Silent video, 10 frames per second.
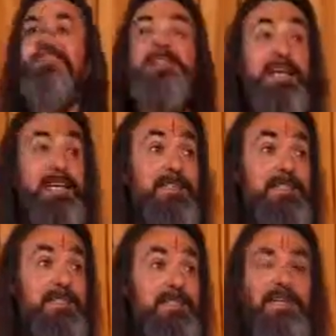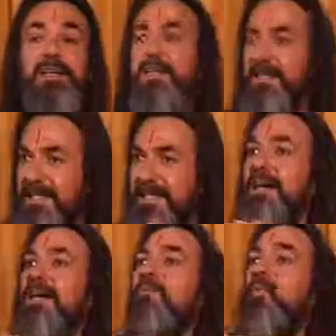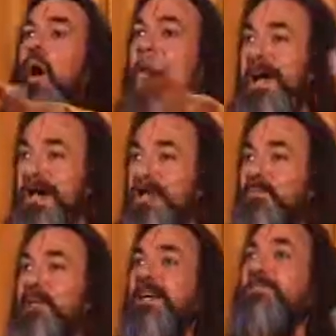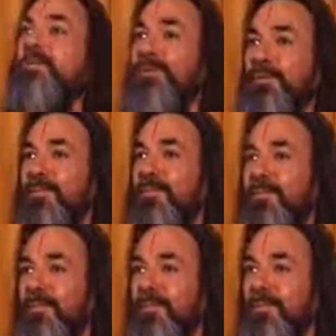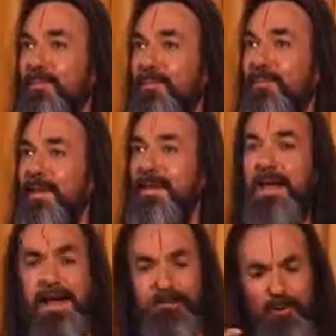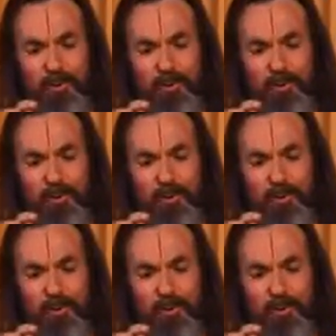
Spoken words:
the saints, these wise people, they have